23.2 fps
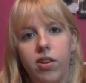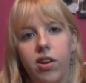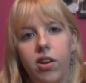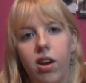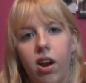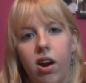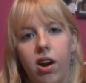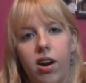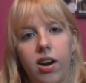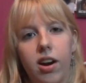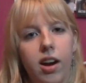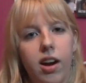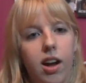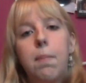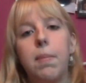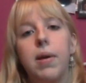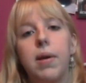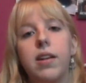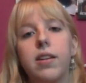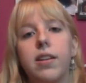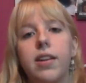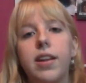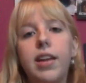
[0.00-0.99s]
Clark.
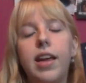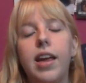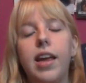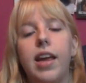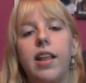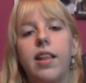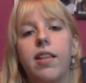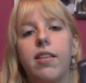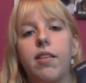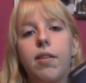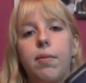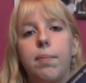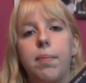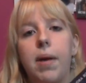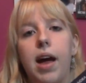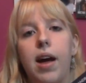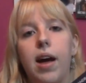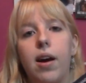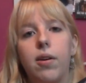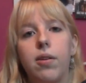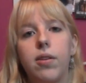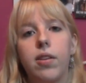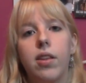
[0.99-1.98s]
Basically, it's
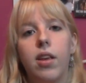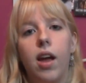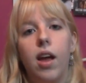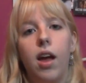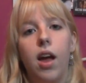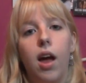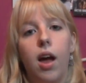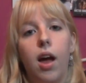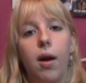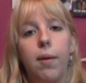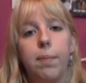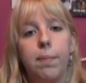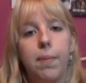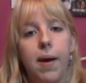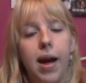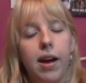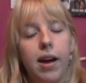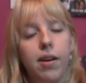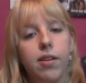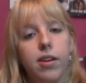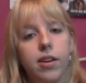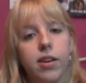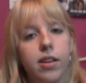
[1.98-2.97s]
about a
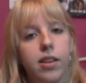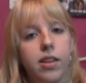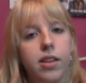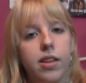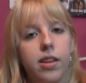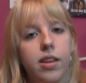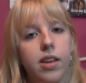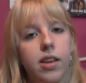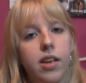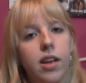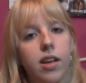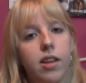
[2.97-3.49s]
pirate,